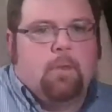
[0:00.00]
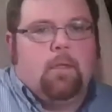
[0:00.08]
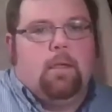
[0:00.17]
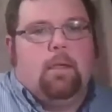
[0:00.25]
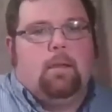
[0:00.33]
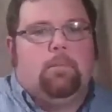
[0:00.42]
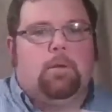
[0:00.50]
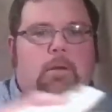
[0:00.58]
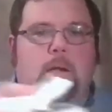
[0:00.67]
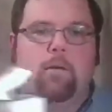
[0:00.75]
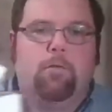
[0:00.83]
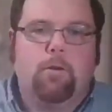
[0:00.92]
And I'm going to
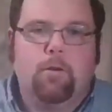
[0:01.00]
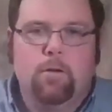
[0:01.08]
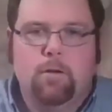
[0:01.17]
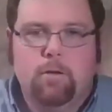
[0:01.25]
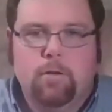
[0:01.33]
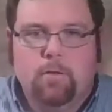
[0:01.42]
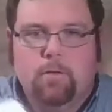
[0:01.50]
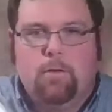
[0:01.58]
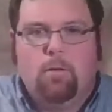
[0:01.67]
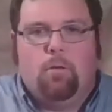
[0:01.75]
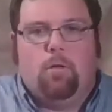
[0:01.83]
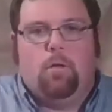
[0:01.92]
cover the
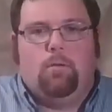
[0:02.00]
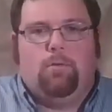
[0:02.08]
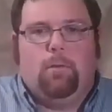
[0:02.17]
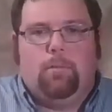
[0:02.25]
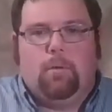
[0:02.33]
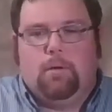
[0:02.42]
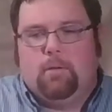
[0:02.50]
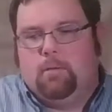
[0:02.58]
hole. I'll flip it.